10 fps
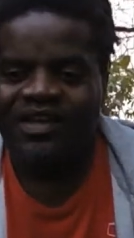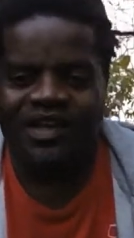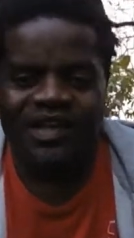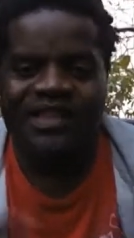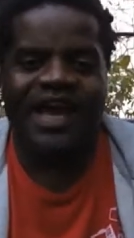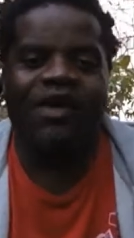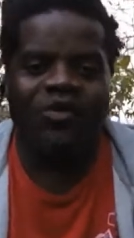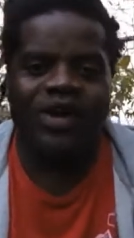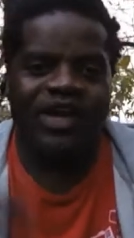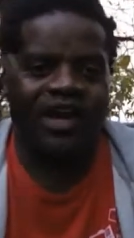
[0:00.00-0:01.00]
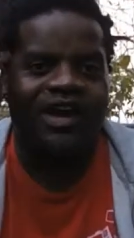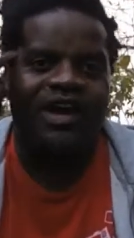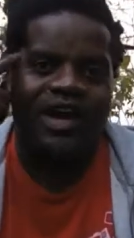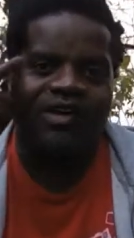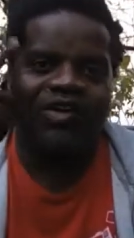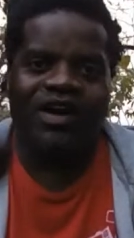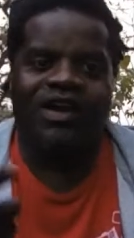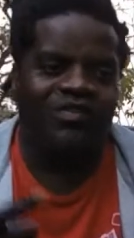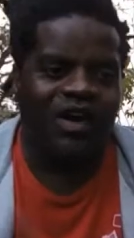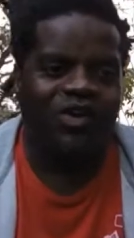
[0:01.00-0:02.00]
in that way, I
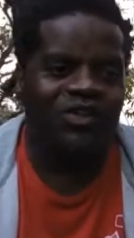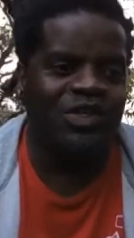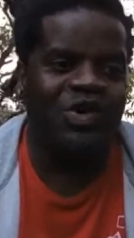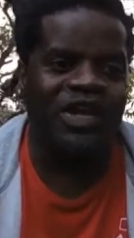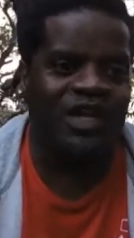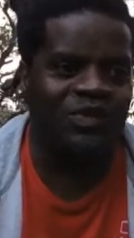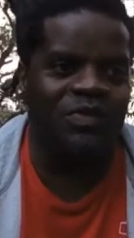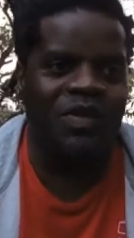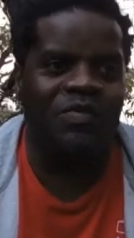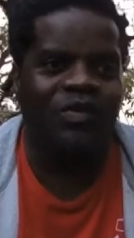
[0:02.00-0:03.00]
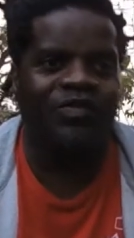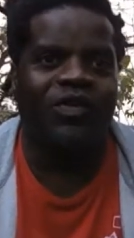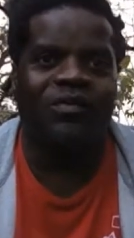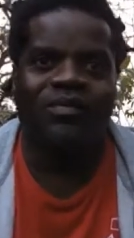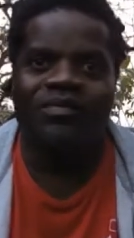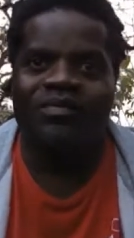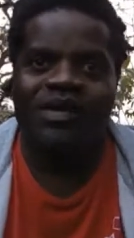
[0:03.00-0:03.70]
got to connect with people from